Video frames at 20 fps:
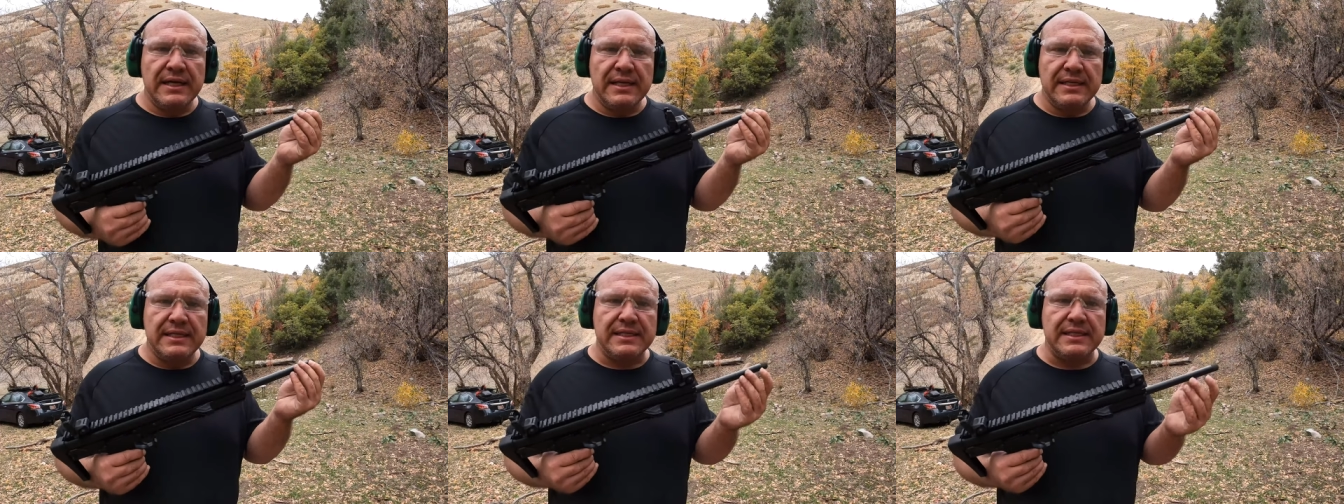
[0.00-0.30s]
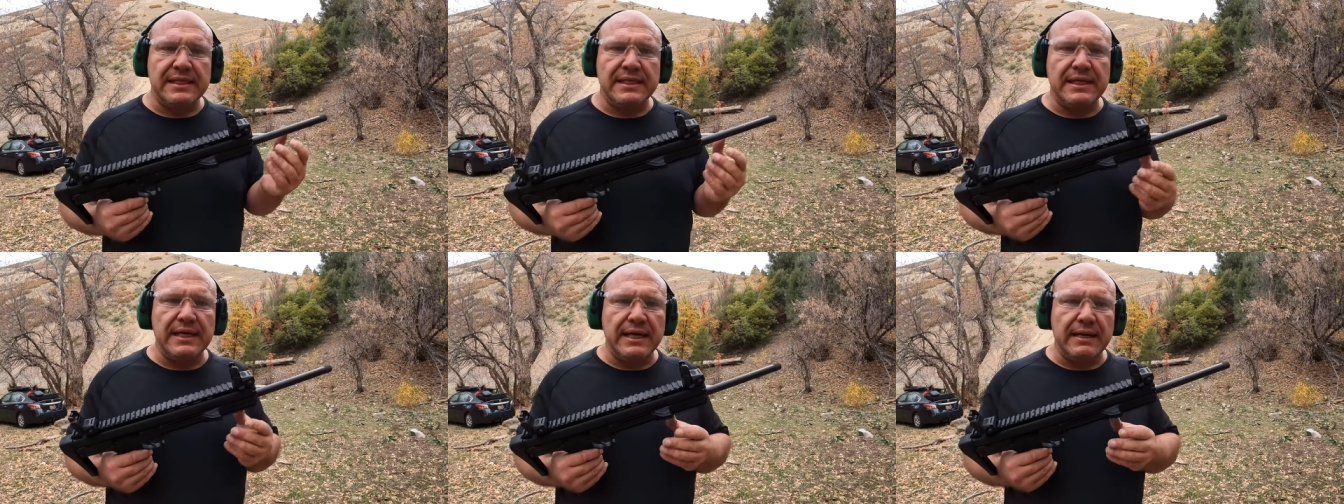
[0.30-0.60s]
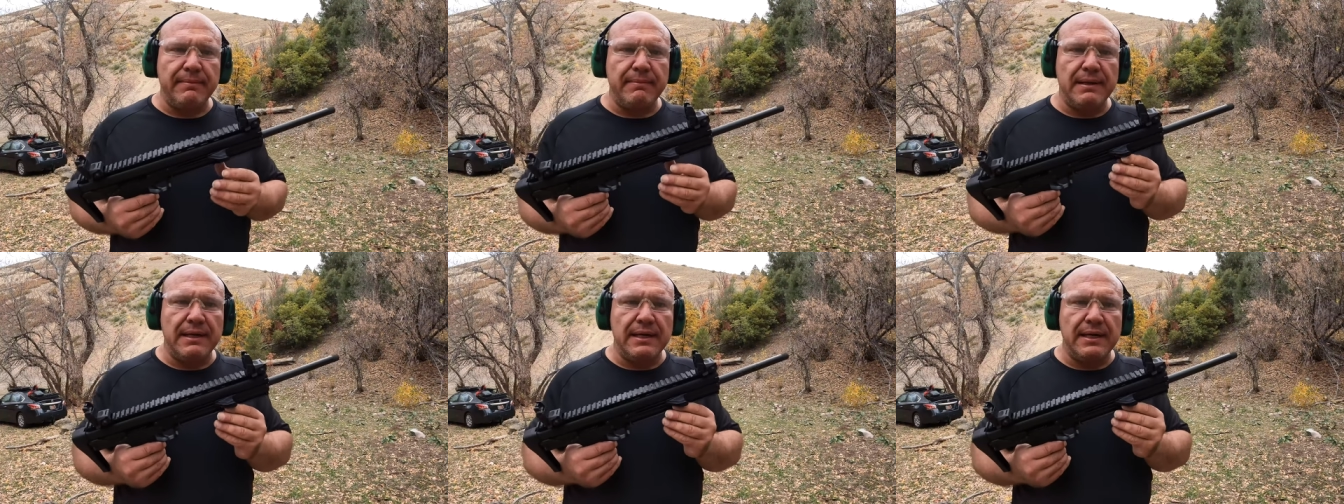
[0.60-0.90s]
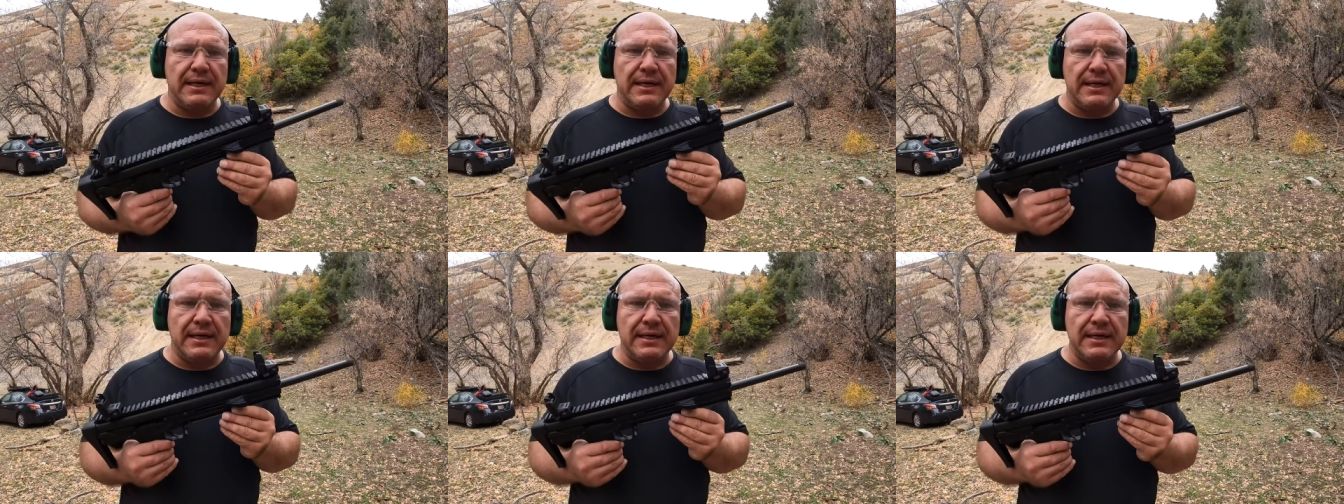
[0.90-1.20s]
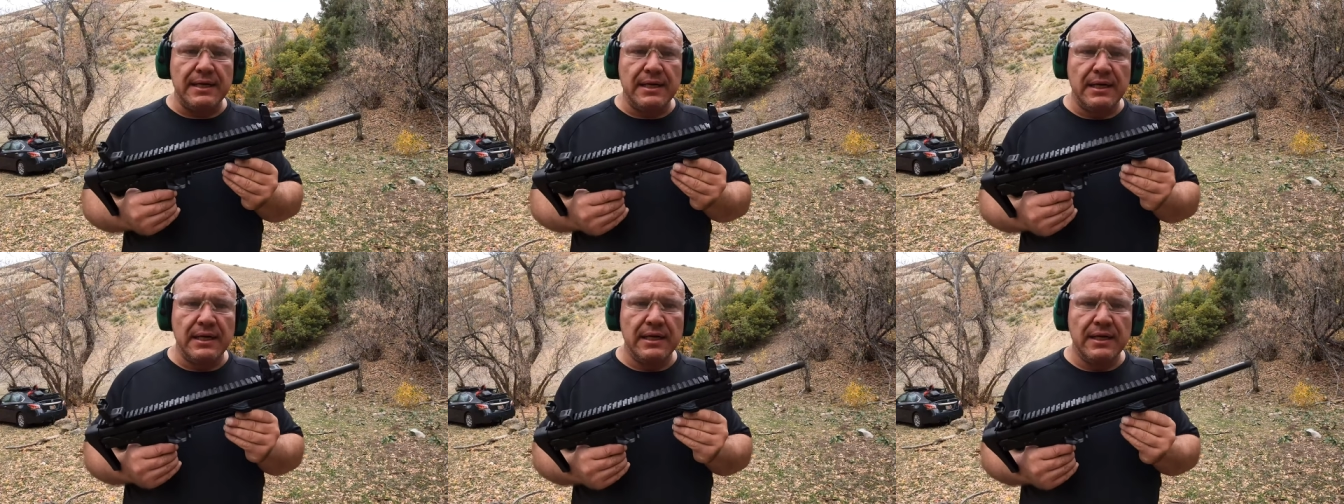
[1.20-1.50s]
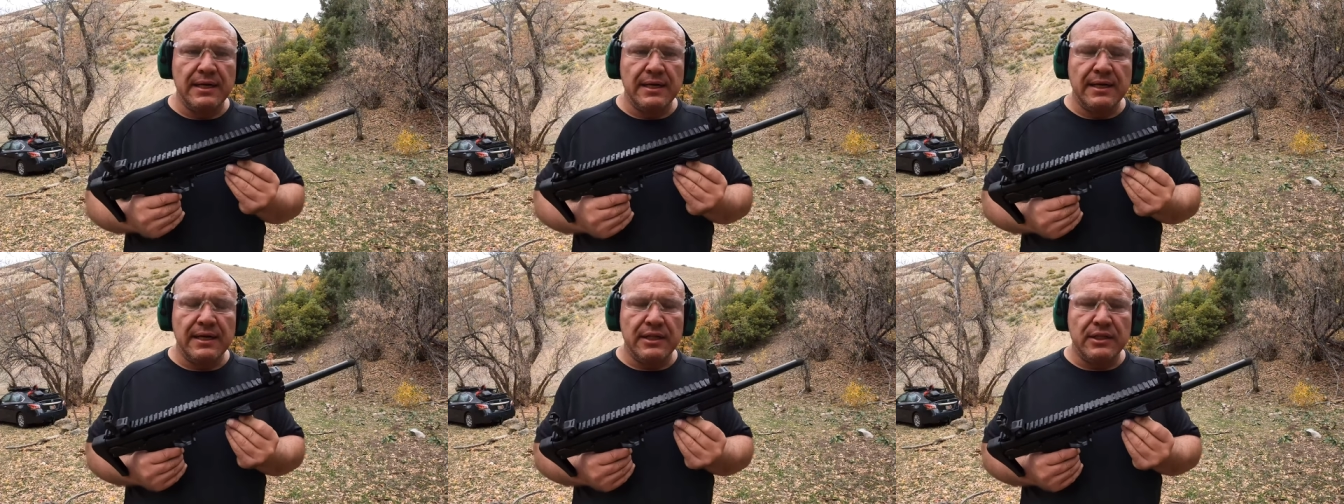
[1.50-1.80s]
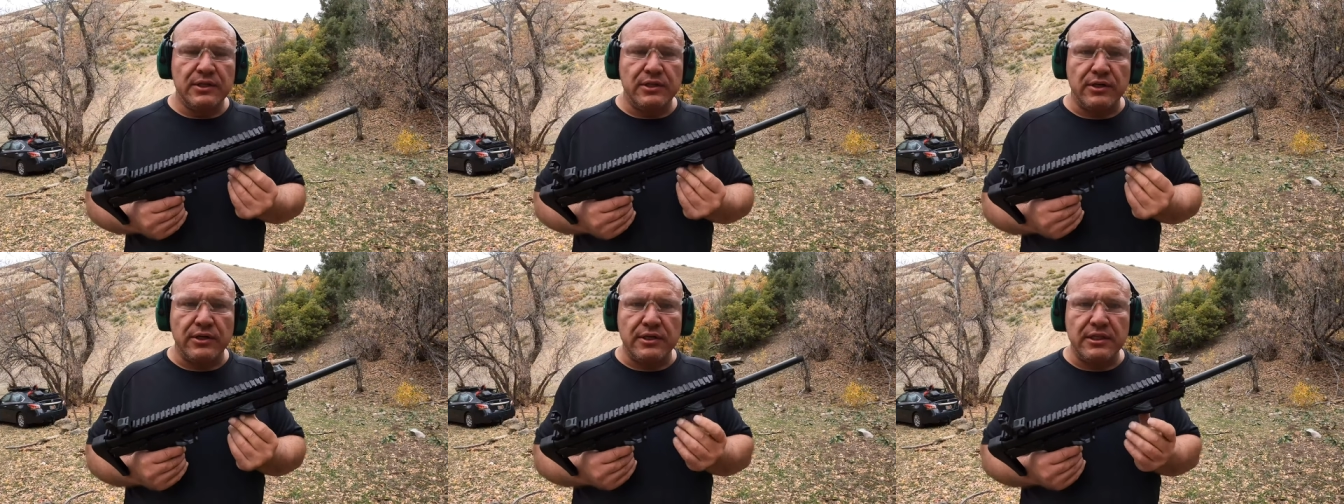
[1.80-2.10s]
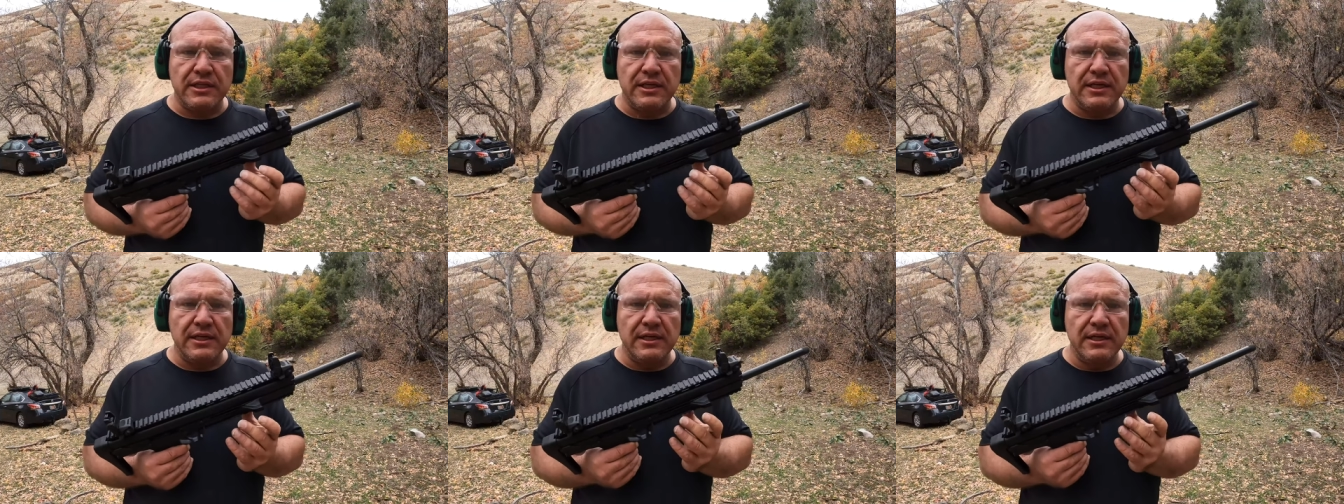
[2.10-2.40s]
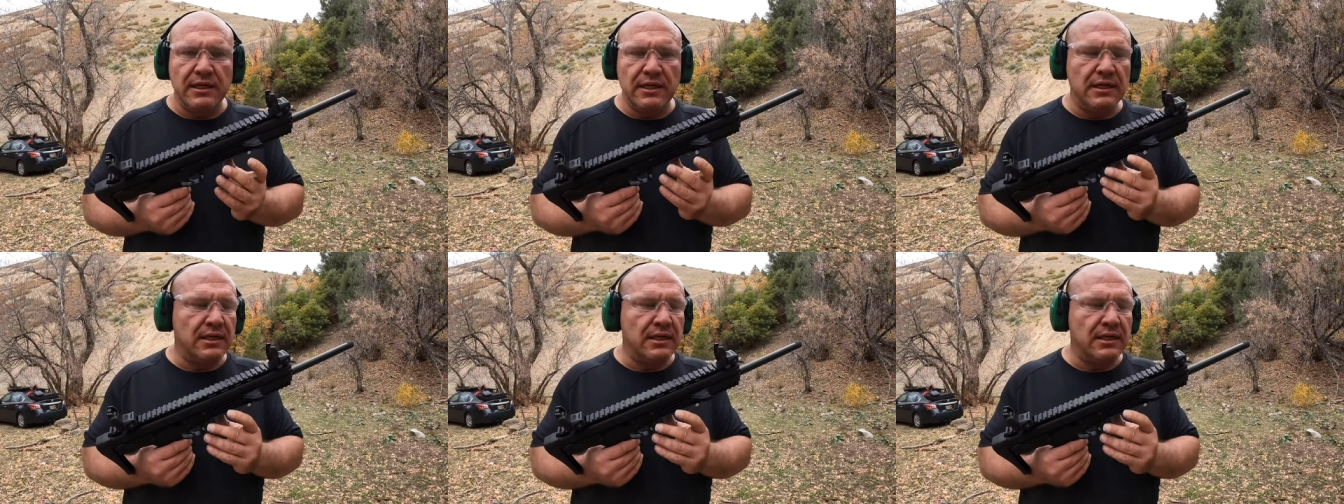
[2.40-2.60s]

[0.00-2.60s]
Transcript: CMR-30